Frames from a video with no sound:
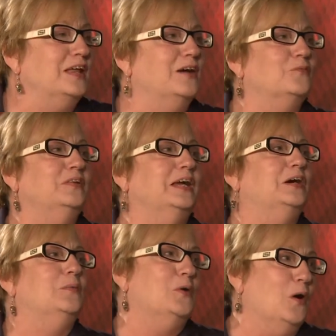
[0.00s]
that when they
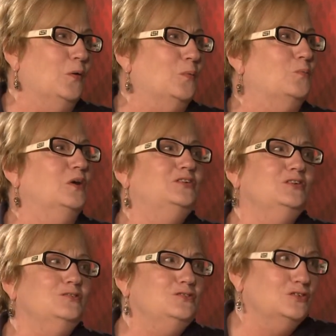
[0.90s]
come home. What do
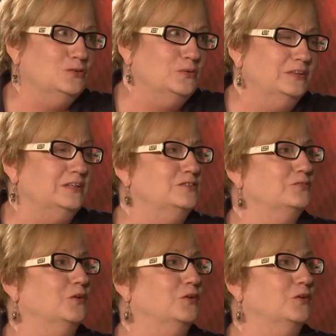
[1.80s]
you do with these